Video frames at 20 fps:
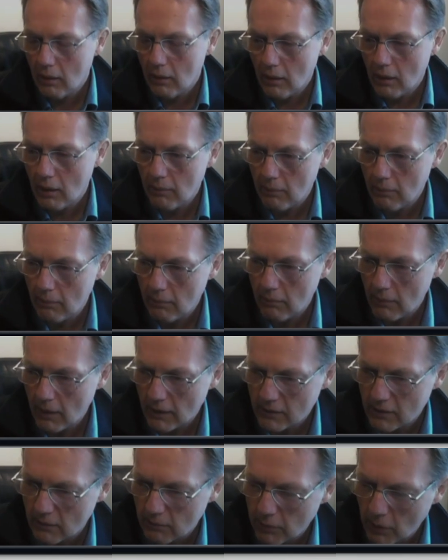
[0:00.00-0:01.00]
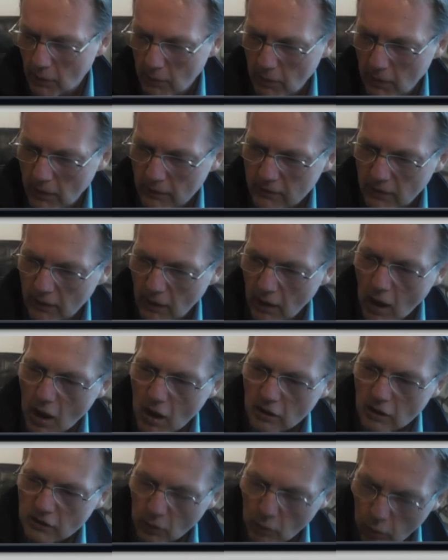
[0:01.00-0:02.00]
Matching probability.
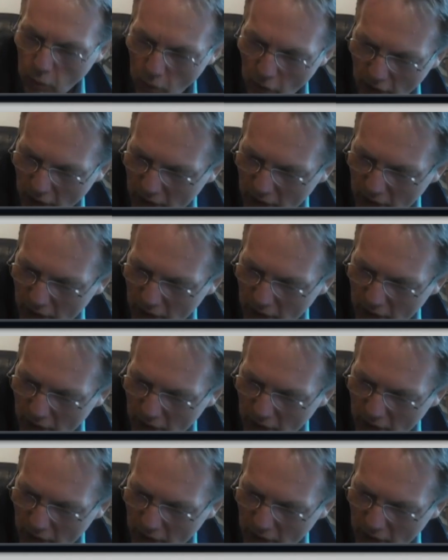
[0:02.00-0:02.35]
So what